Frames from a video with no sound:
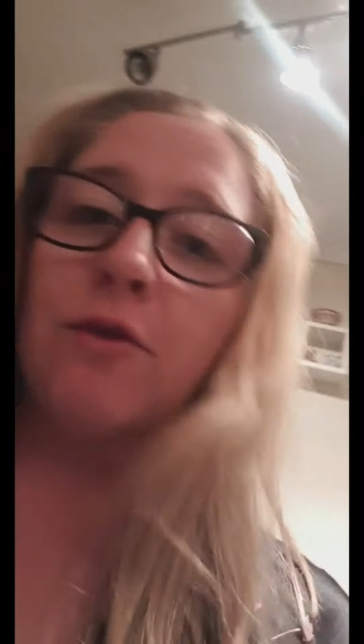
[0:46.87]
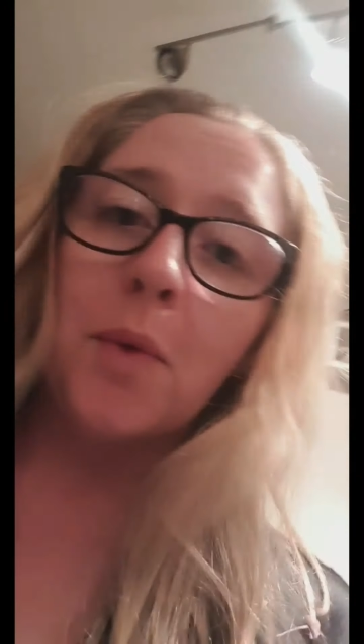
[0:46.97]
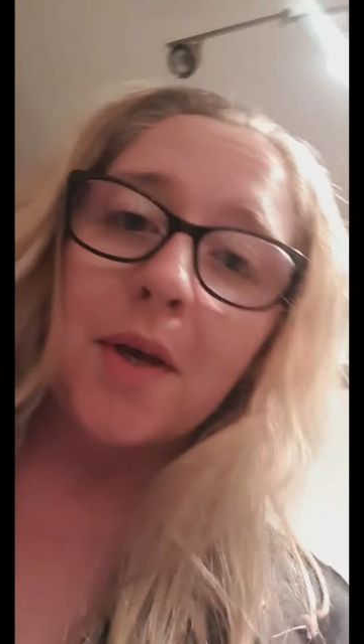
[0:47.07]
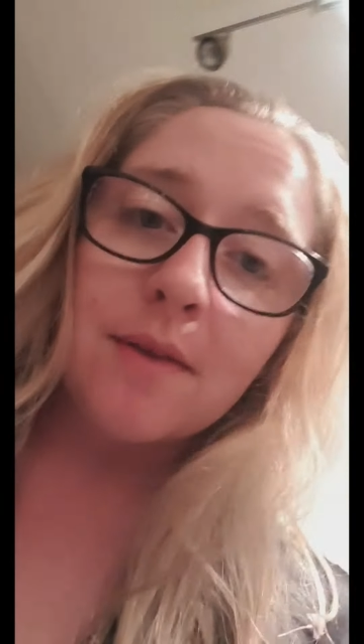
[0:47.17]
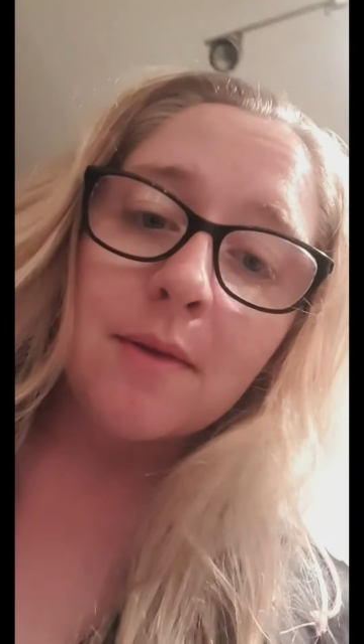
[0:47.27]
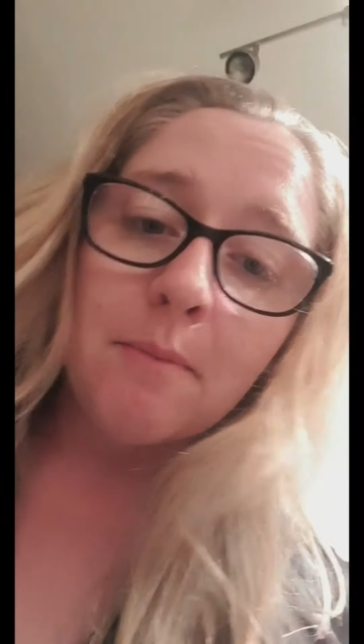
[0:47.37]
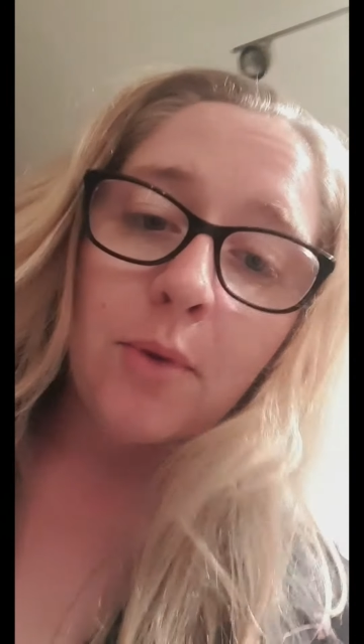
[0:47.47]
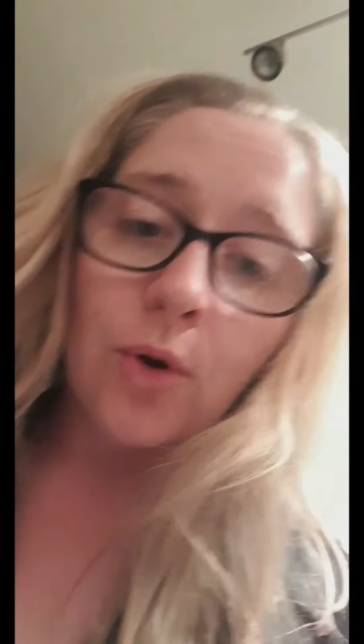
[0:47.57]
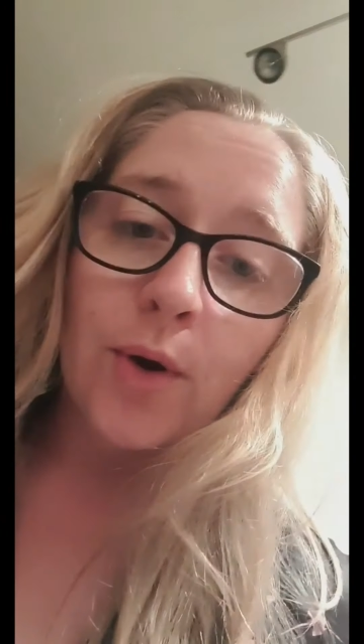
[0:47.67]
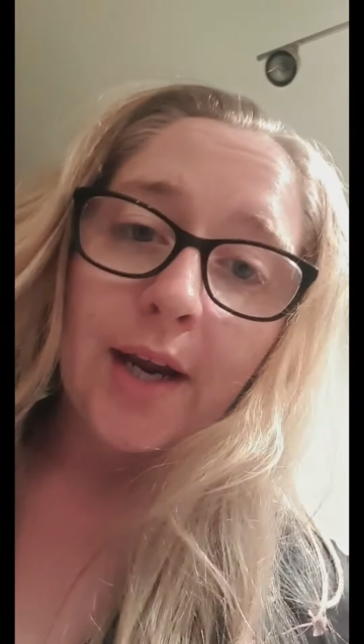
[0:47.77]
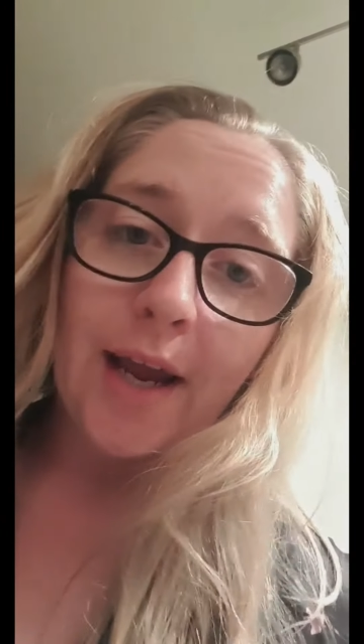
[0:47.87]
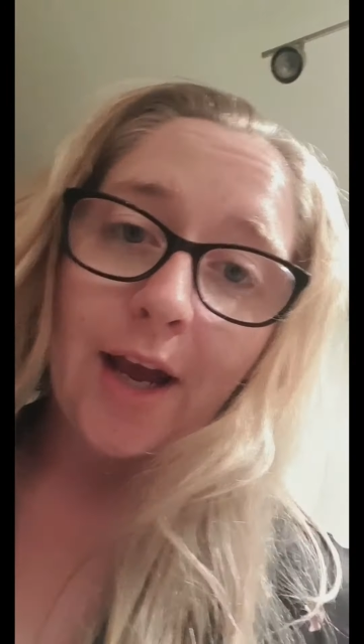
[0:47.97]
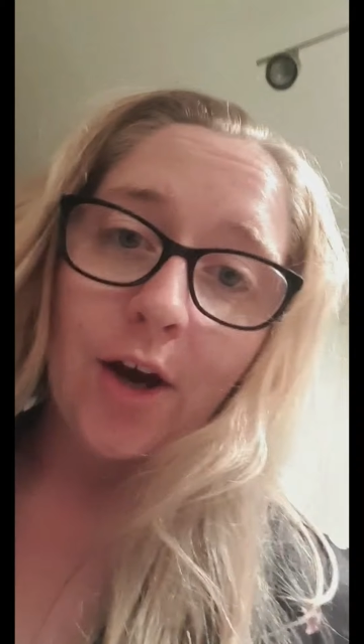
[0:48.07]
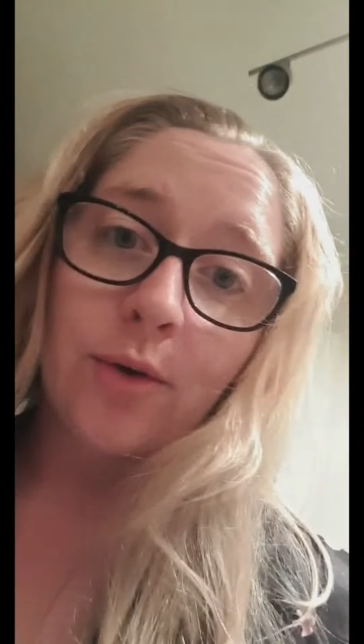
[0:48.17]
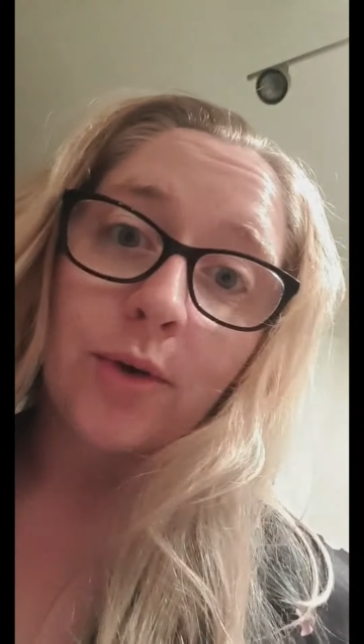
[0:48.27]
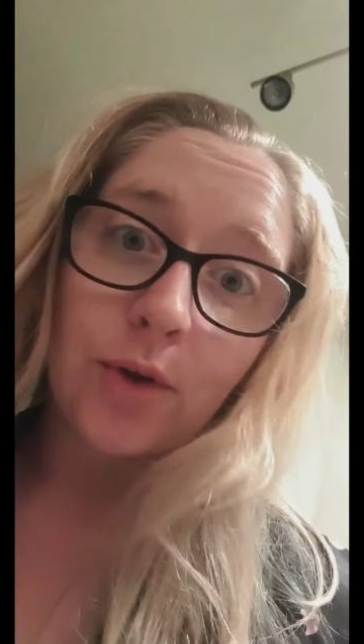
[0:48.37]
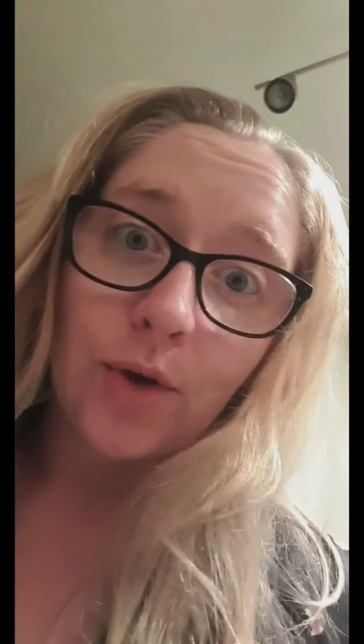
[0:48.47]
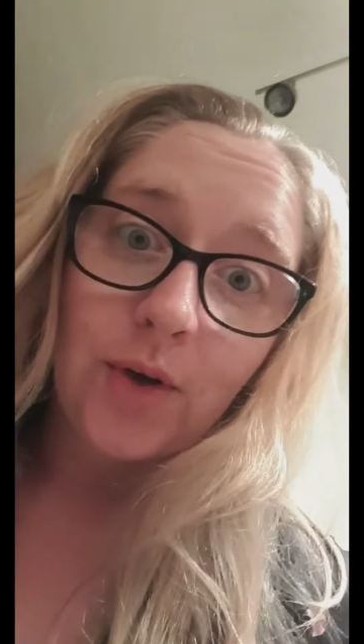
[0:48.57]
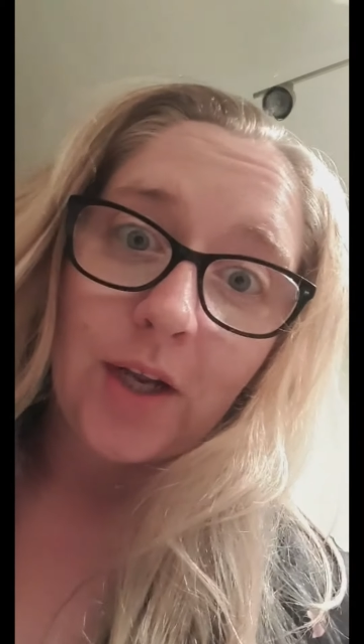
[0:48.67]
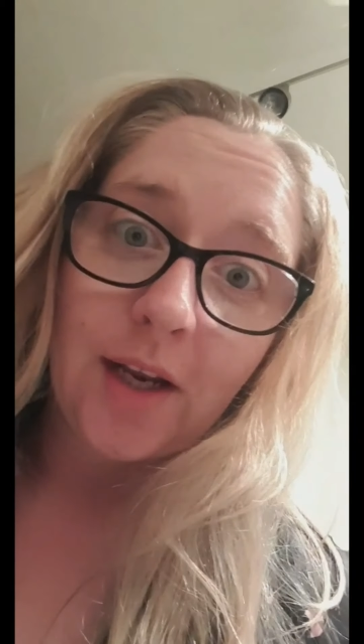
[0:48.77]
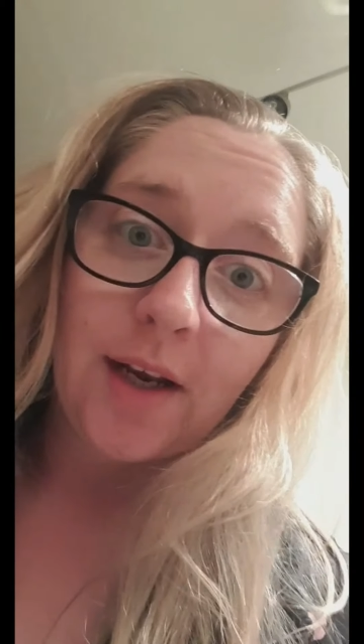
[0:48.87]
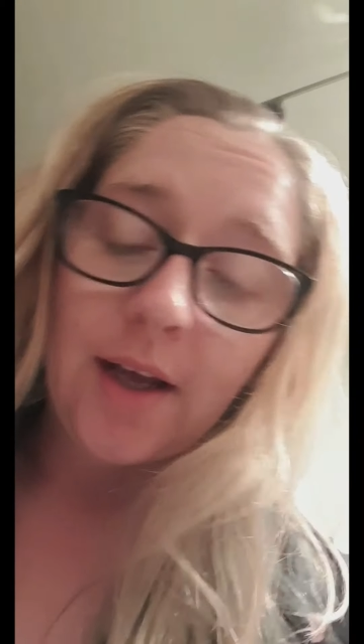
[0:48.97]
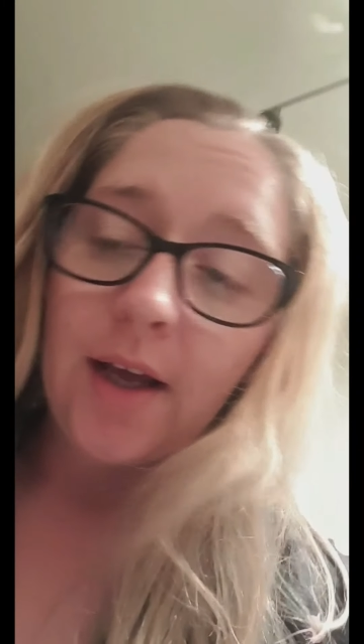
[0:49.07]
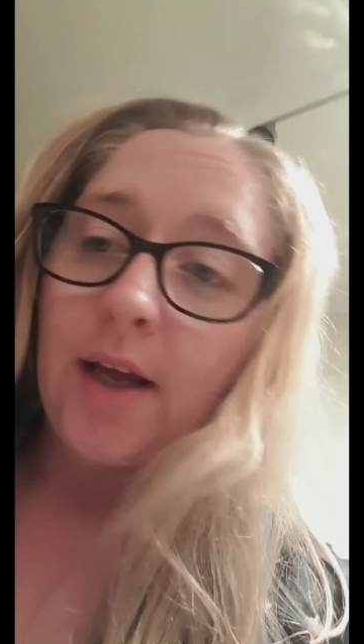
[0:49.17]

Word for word: off with pouring our goon in.